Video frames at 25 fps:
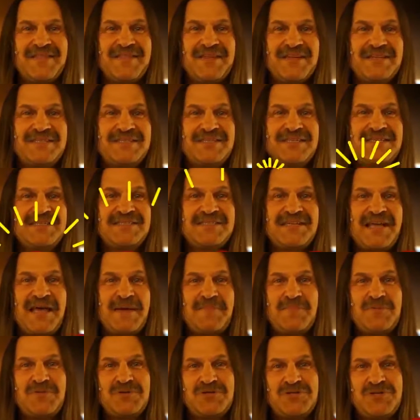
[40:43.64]
This
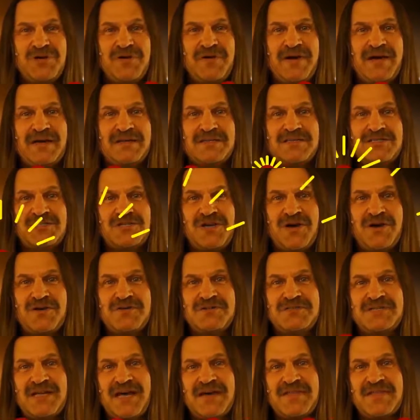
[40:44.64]
example
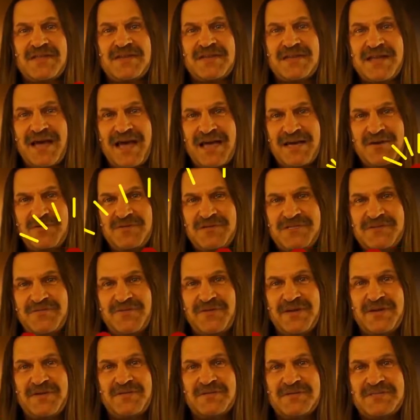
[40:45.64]
shows how the Nyquist
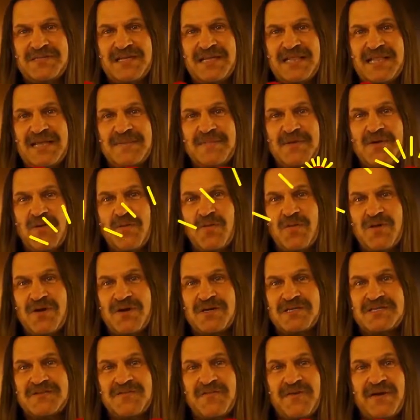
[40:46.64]
frequency limit
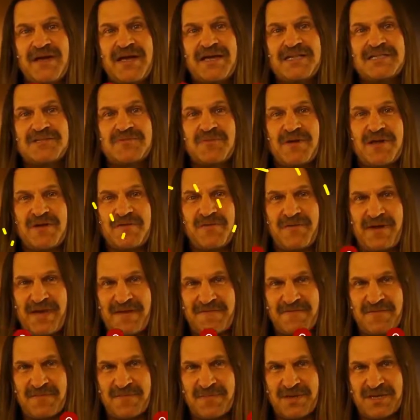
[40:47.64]
works for X-ray
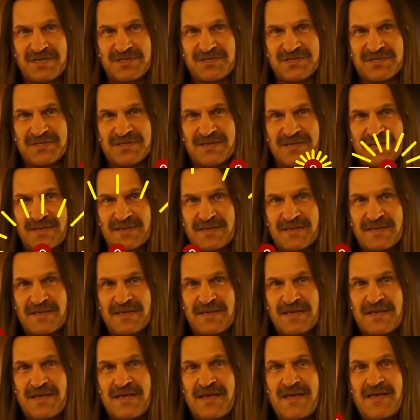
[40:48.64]
wave emission.
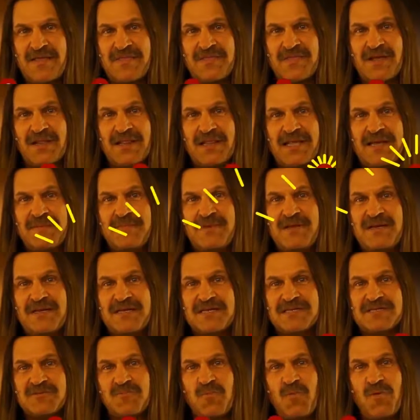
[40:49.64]
The limit
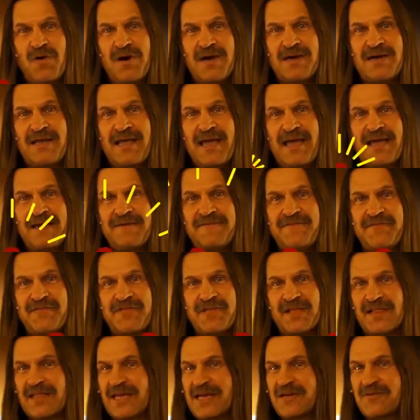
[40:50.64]
is 1/2 of
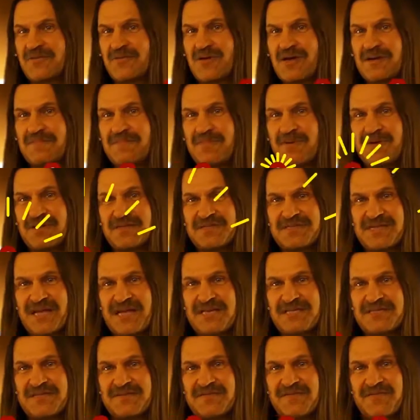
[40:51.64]
the electron
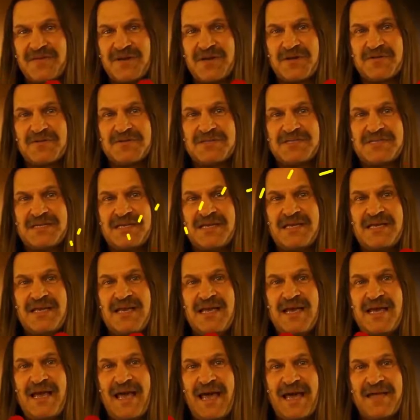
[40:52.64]
pulsation frequency,
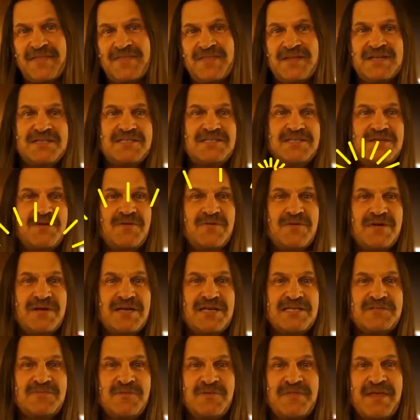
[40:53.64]
and this
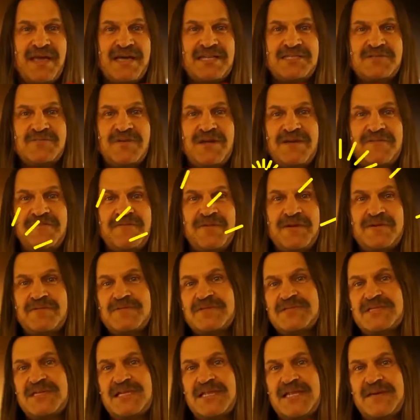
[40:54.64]
agrees with X-ray
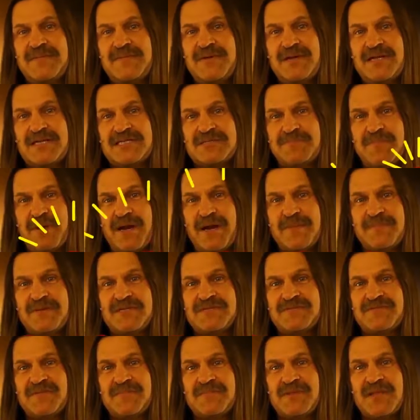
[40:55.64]
frequency limit
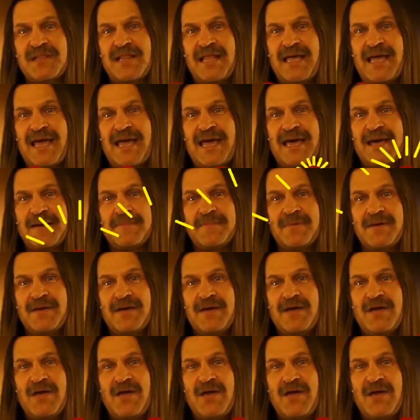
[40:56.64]
experiments from the lab.